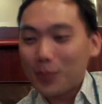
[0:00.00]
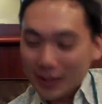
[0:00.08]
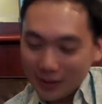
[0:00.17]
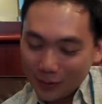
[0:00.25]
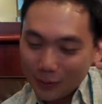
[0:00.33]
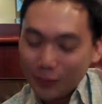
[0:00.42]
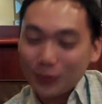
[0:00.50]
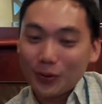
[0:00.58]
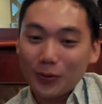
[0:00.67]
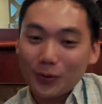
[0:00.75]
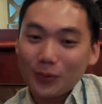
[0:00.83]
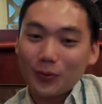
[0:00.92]
But you do
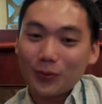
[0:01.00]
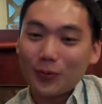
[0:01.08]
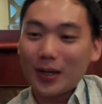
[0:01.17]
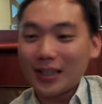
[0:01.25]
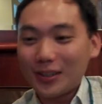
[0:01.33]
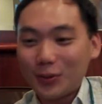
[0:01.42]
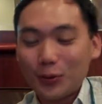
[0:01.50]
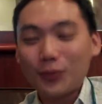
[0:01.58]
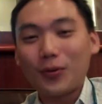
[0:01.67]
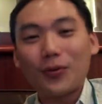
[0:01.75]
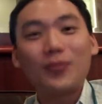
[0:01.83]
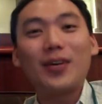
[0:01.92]
know one
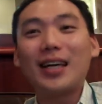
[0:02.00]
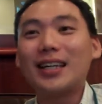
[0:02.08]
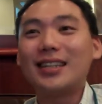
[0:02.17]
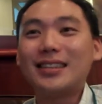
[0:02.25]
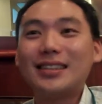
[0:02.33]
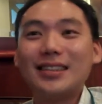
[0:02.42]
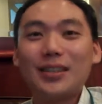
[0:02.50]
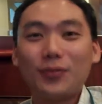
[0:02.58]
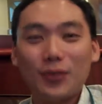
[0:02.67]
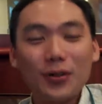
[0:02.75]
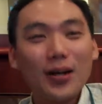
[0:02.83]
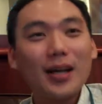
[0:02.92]
truth of fact is,
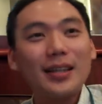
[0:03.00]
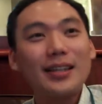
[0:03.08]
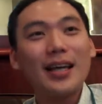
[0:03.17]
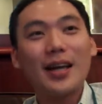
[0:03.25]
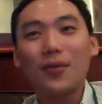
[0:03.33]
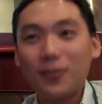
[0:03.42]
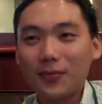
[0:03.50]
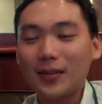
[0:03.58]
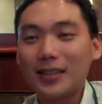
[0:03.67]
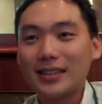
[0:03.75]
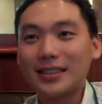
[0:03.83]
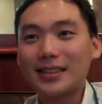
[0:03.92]
if you are there
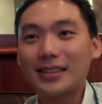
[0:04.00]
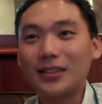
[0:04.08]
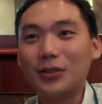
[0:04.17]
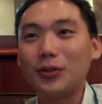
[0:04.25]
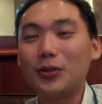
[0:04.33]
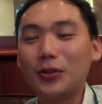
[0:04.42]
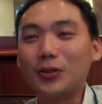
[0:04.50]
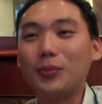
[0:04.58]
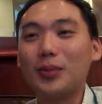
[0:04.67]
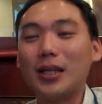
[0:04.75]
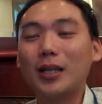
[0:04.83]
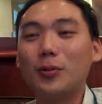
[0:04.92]
first, you're going
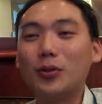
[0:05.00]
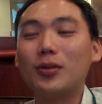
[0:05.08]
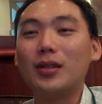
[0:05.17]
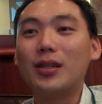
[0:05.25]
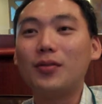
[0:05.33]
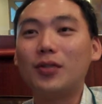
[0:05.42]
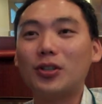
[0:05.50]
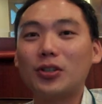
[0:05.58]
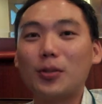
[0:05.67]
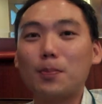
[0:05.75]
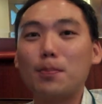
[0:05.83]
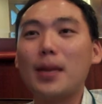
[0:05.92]
to be able to leverage
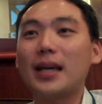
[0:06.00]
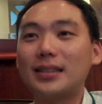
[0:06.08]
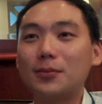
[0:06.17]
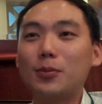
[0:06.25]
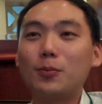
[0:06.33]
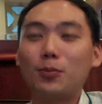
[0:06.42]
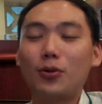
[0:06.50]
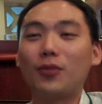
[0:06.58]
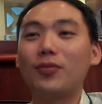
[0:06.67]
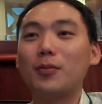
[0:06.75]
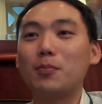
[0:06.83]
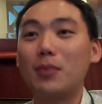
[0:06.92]
the maximum
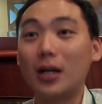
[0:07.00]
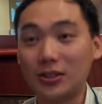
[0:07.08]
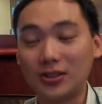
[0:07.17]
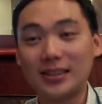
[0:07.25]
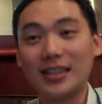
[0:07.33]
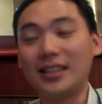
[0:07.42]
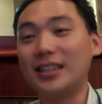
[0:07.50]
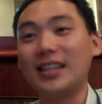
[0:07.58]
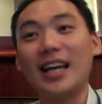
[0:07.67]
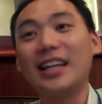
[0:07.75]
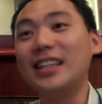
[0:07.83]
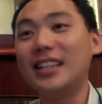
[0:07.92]
profit margins.
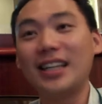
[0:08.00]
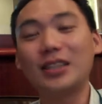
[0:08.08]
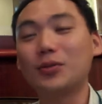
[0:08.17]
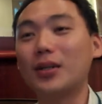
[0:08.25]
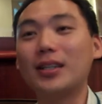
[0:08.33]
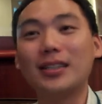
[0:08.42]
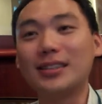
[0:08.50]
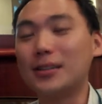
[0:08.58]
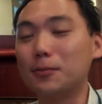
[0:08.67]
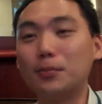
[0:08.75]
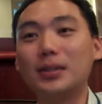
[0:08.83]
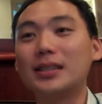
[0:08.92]
And in any case, whether
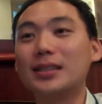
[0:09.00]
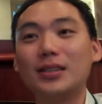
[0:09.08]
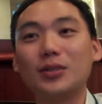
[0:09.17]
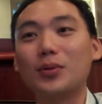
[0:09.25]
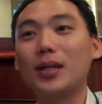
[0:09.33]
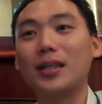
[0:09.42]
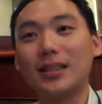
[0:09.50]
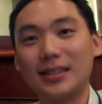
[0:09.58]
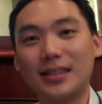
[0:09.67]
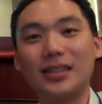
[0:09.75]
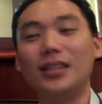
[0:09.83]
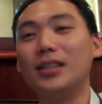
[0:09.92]
it's a business, whether
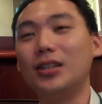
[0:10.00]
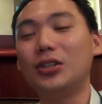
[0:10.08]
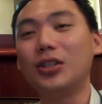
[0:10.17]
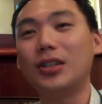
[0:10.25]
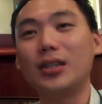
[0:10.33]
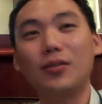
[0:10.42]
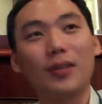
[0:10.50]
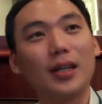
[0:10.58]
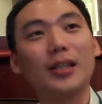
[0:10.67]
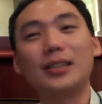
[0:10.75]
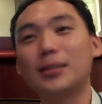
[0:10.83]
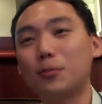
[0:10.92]
it's an initiative,
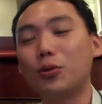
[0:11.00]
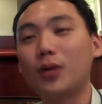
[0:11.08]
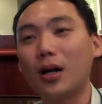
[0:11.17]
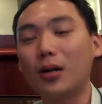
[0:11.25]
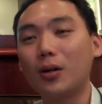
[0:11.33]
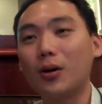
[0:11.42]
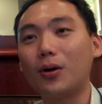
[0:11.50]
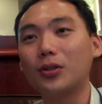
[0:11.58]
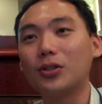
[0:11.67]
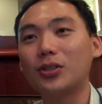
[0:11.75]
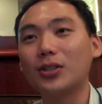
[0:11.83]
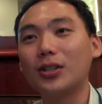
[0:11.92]
whether it's a product
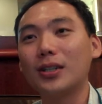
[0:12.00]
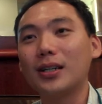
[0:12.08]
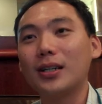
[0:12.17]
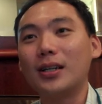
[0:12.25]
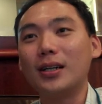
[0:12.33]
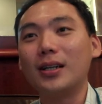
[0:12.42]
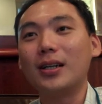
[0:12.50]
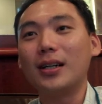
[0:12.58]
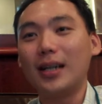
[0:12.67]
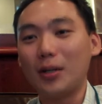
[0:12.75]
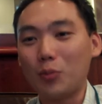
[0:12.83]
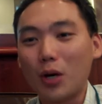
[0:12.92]
launch,
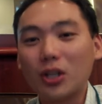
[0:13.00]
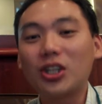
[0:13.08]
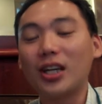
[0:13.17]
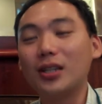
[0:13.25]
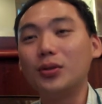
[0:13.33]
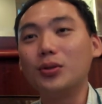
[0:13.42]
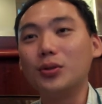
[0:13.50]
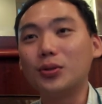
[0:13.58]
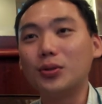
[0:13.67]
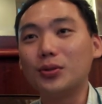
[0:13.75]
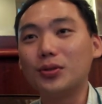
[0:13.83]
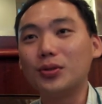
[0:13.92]
and what channel
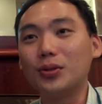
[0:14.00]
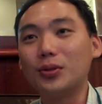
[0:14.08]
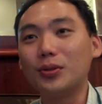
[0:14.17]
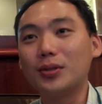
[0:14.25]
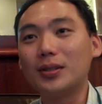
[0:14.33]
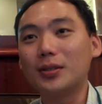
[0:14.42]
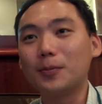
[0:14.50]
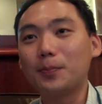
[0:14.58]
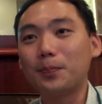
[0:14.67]
you choose to use,